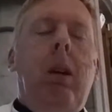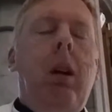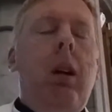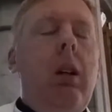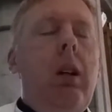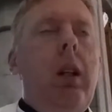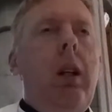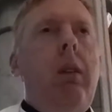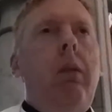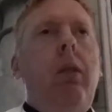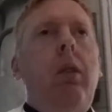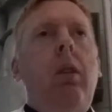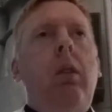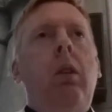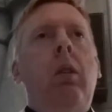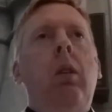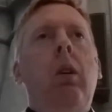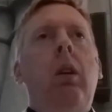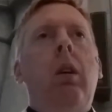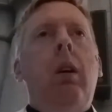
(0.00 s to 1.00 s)
I'll leave
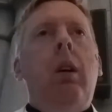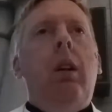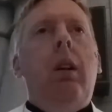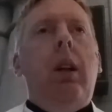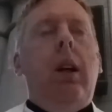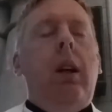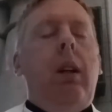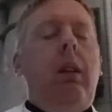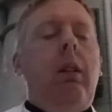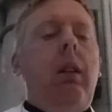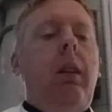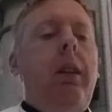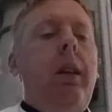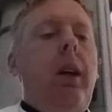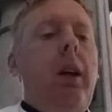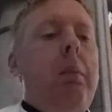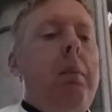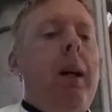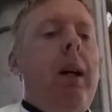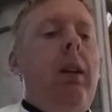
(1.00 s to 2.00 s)
you that to
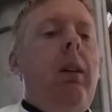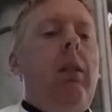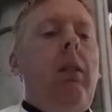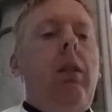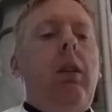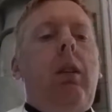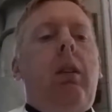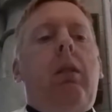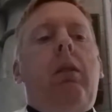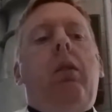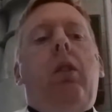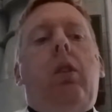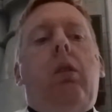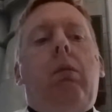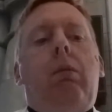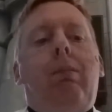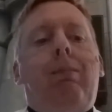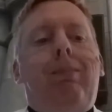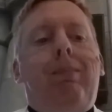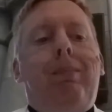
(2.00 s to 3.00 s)
think about yourselves.